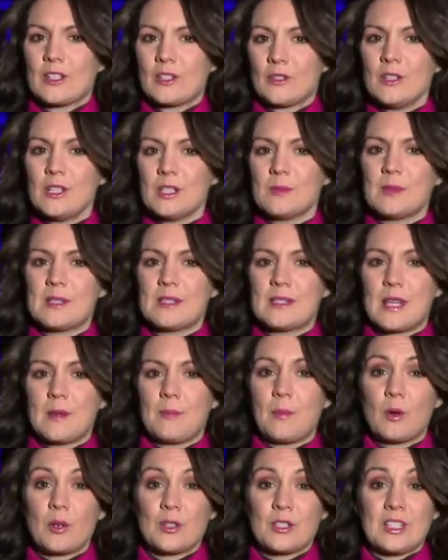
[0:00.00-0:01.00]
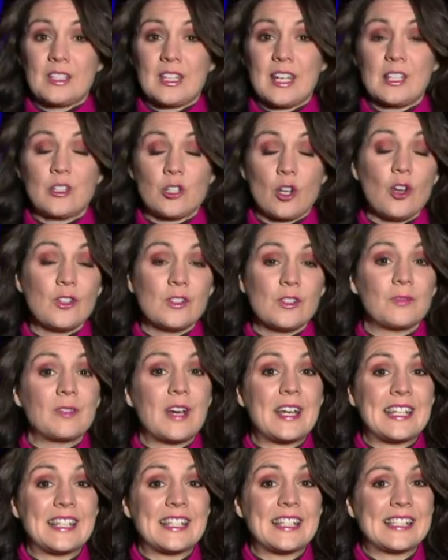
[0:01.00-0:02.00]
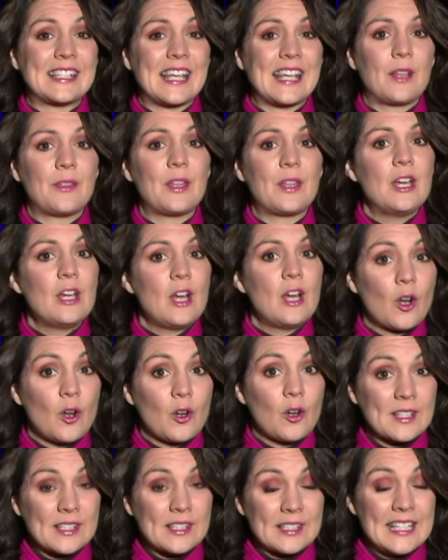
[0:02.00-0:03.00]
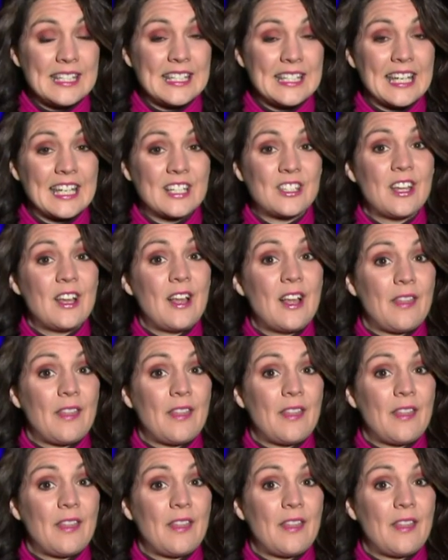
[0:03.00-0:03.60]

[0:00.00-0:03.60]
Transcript: Christmas Day, Boxing Day, chance of rain in the south are on its leading edge.